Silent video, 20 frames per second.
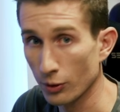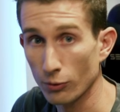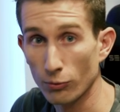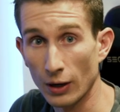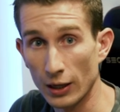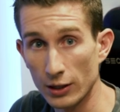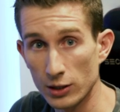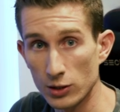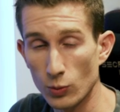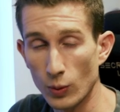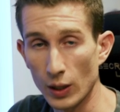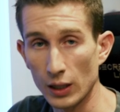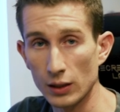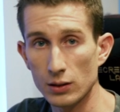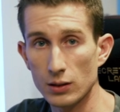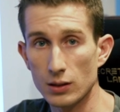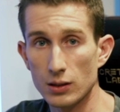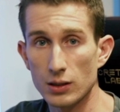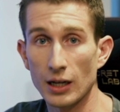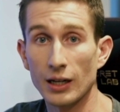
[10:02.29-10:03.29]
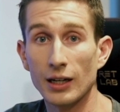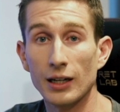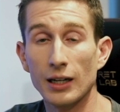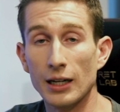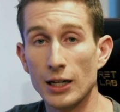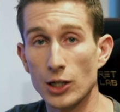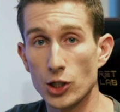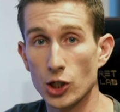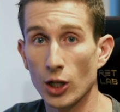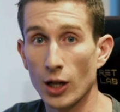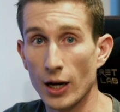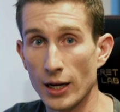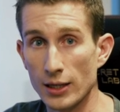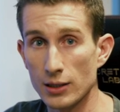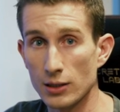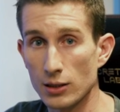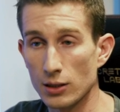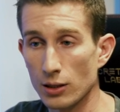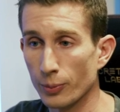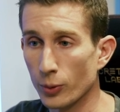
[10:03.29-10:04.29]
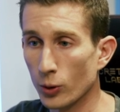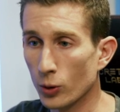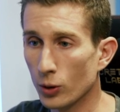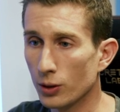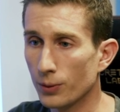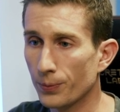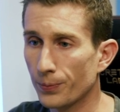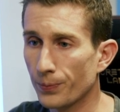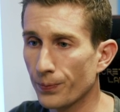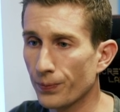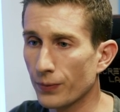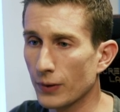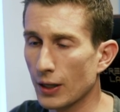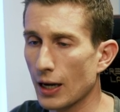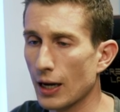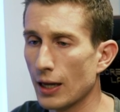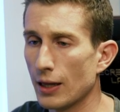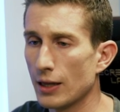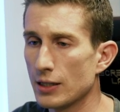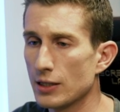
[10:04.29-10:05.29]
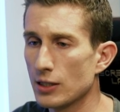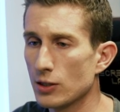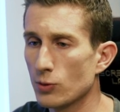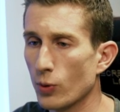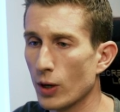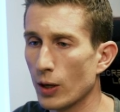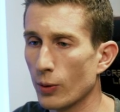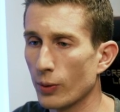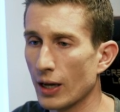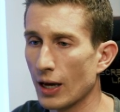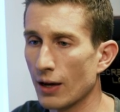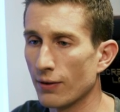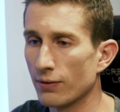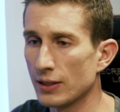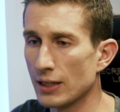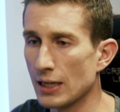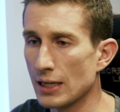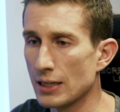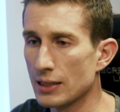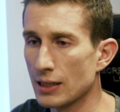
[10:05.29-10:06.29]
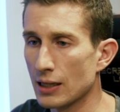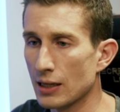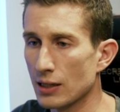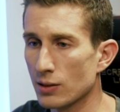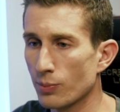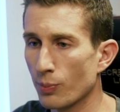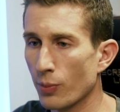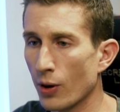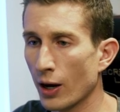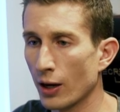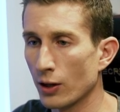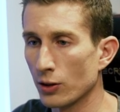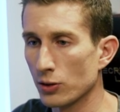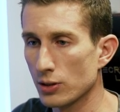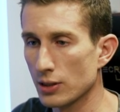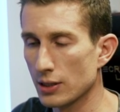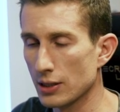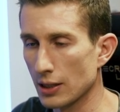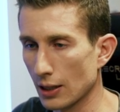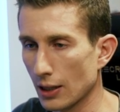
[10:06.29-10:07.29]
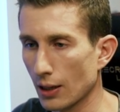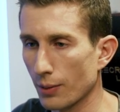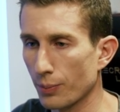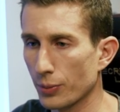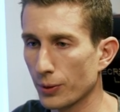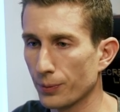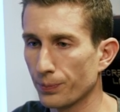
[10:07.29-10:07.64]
It runs once and it initializes the board. And this is where we have DCS Bios setup.